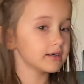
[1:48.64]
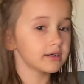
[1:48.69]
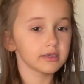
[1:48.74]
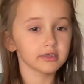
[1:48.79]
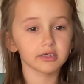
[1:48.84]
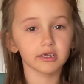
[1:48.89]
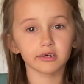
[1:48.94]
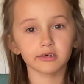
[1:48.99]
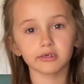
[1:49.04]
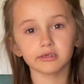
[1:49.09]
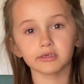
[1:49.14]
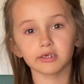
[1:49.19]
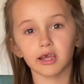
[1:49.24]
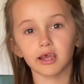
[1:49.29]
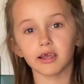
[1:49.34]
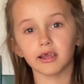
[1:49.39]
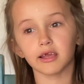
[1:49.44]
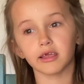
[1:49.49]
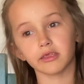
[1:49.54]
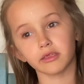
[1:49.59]
such a
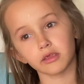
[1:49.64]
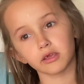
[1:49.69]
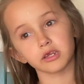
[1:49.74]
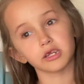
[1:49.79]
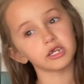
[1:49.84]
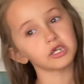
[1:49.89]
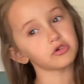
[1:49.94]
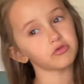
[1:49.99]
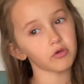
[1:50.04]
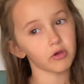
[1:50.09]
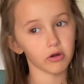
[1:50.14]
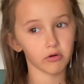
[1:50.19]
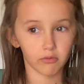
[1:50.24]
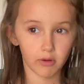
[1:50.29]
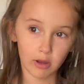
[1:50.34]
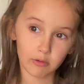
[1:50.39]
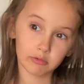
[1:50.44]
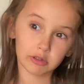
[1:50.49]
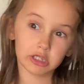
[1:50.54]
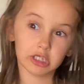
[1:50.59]
sight, and the dish ran
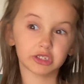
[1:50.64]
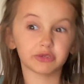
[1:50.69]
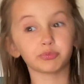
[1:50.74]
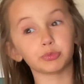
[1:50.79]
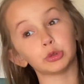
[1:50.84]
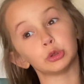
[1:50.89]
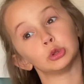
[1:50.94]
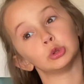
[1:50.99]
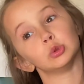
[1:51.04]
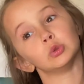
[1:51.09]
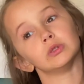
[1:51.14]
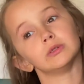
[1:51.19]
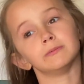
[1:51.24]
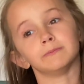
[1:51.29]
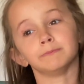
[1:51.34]
away with the spoon.